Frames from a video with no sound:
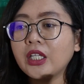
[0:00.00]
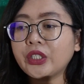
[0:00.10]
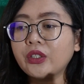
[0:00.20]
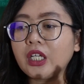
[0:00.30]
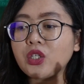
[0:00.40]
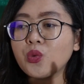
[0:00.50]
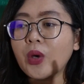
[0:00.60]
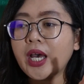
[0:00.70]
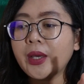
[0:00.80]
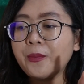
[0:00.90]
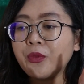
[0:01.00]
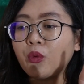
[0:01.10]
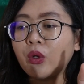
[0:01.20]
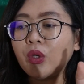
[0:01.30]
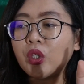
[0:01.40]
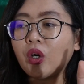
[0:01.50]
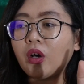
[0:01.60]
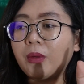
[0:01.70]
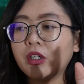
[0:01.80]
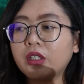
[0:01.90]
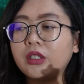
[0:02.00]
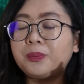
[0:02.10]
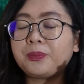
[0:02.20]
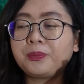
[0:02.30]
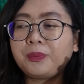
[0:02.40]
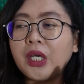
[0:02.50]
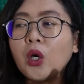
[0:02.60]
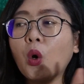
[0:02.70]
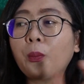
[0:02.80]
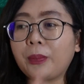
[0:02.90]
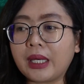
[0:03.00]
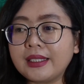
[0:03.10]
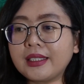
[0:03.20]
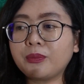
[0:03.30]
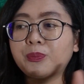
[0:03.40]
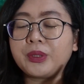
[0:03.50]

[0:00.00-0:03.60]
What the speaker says: So that's why when we talk about the POPs,